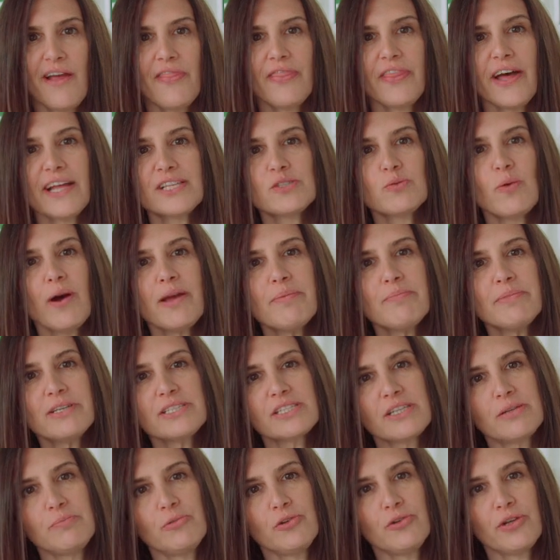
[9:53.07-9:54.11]
That's why
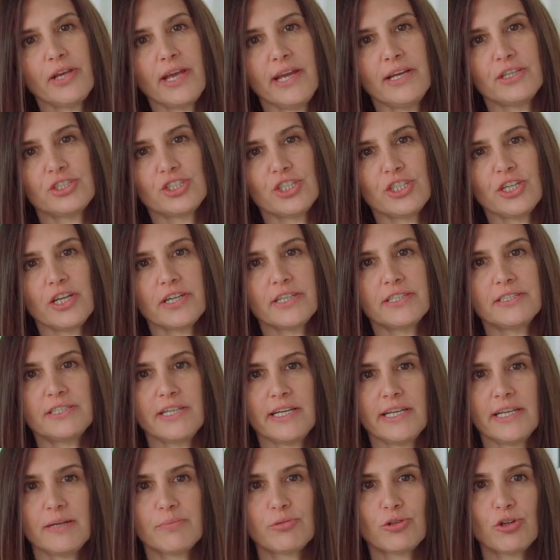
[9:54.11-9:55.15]
miscommunication on a
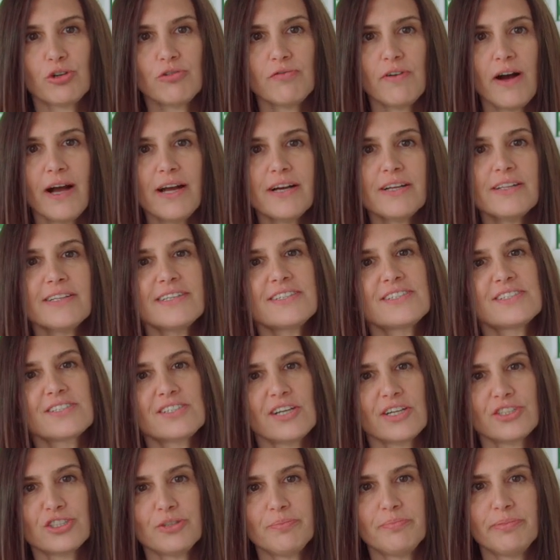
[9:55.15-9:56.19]
dating profile is
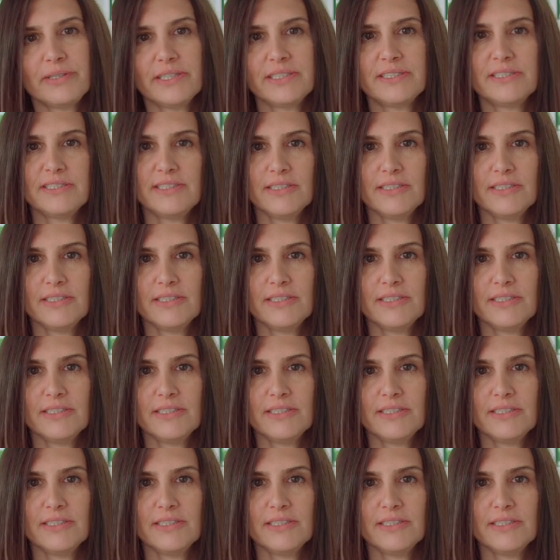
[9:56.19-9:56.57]
such a big